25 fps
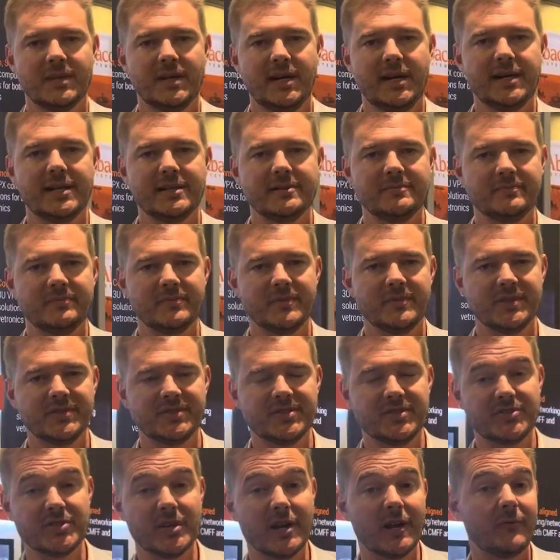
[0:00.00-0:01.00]
Hi,
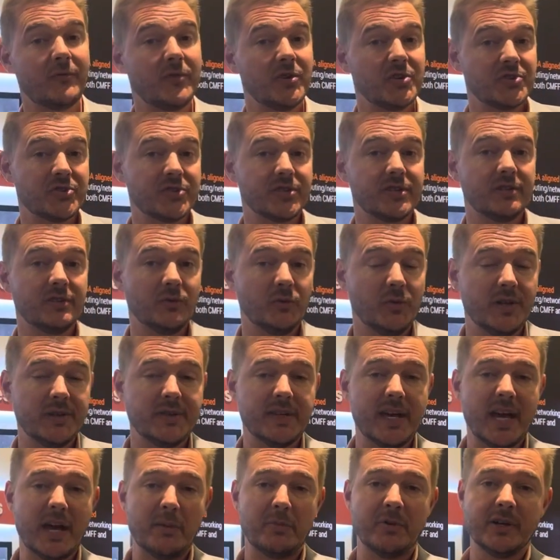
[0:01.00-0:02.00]
this is Sean Fisher
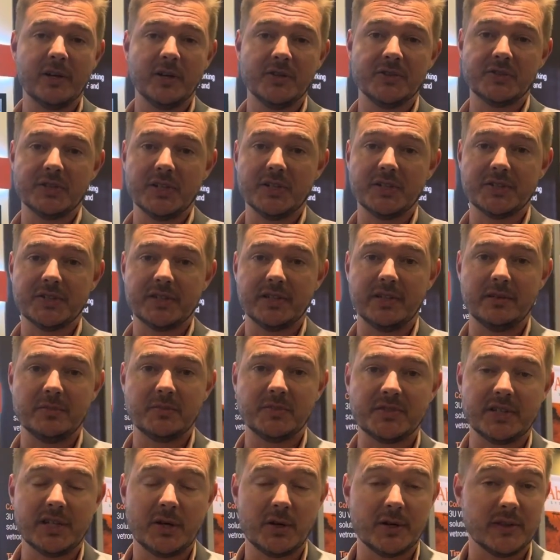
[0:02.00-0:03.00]
with Abaco
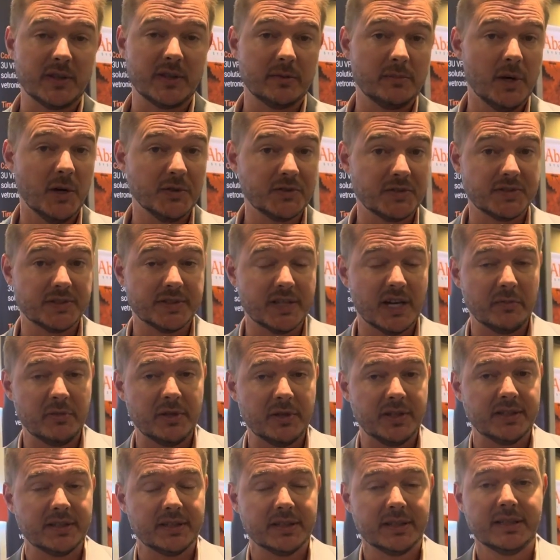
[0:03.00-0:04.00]
Systems here at the MOSA
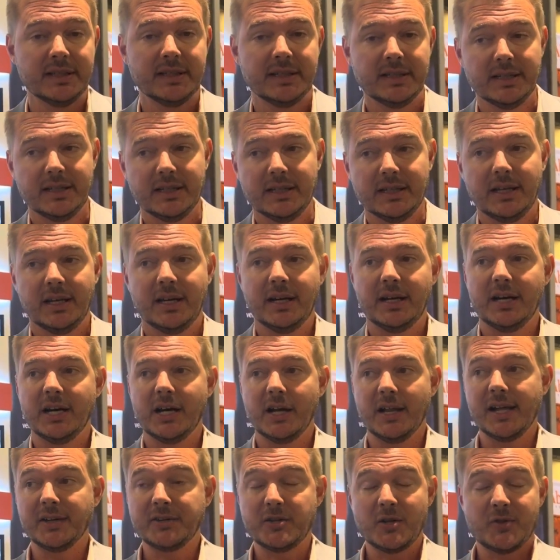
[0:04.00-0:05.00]
Summit.
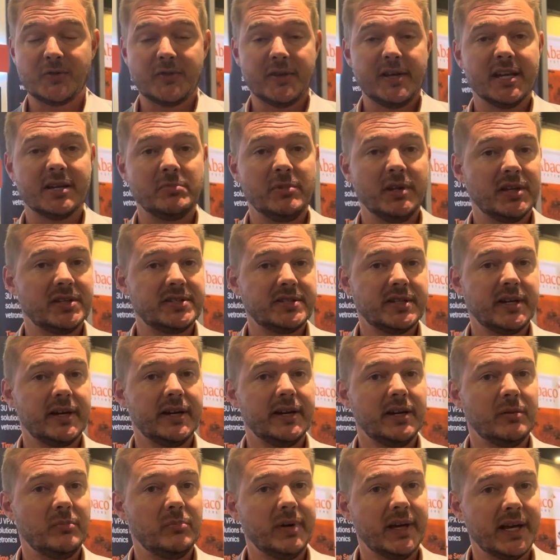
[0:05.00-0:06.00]
I'd like to thank
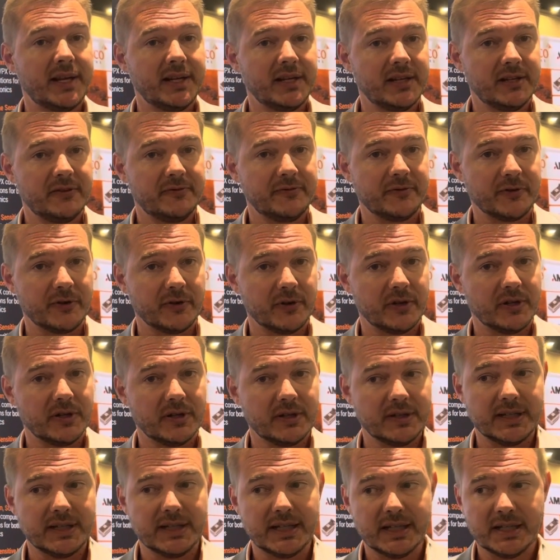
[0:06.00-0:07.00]
Military Embedded
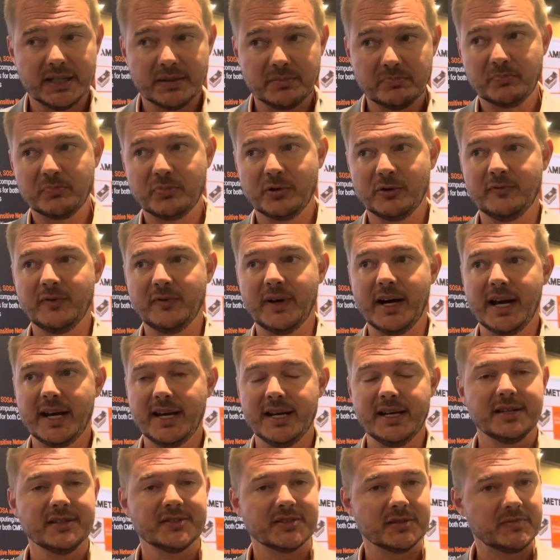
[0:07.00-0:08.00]
for
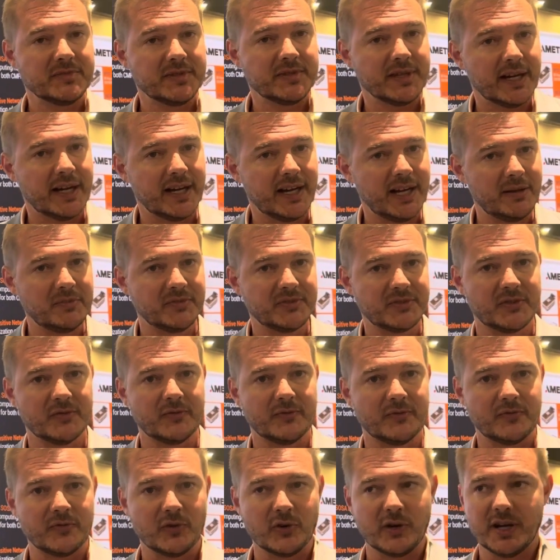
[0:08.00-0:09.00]
providing some time
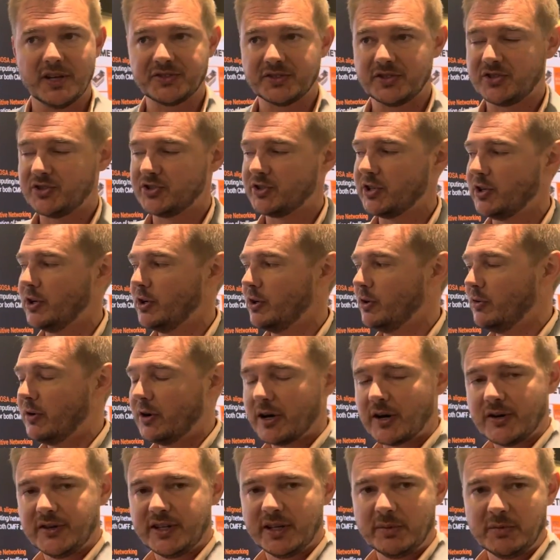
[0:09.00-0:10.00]
for us to show
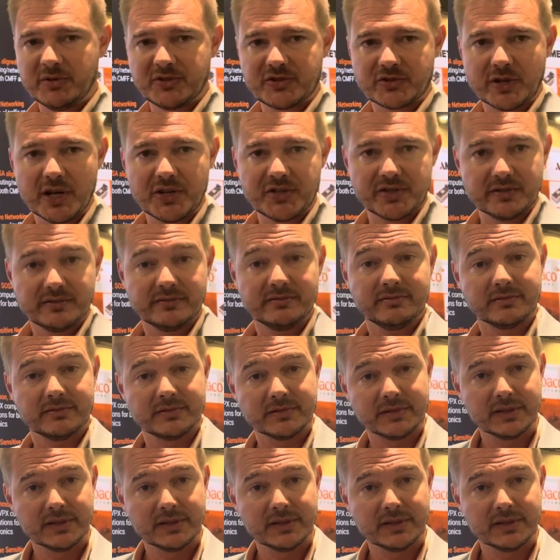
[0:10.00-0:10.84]
our demonstration,